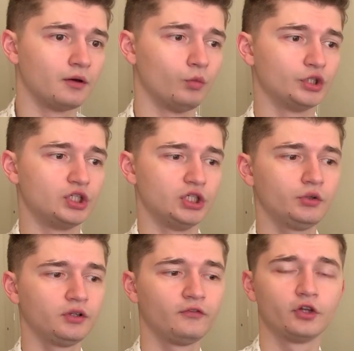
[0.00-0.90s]
what you're
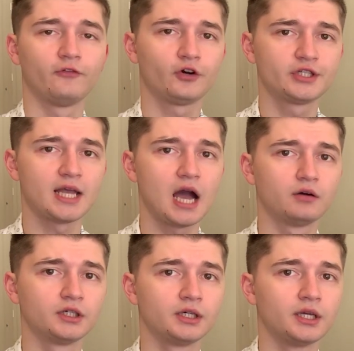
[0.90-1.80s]
doing for the first
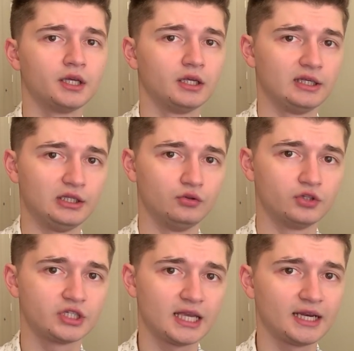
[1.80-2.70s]
hour, you
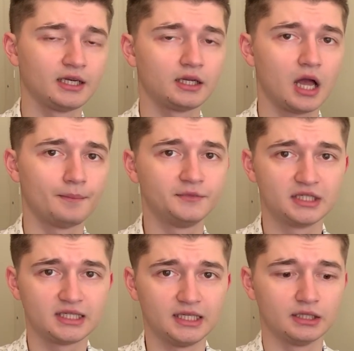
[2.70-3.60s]
setting up the
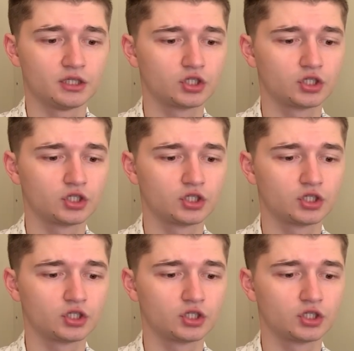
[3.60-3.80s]
scene.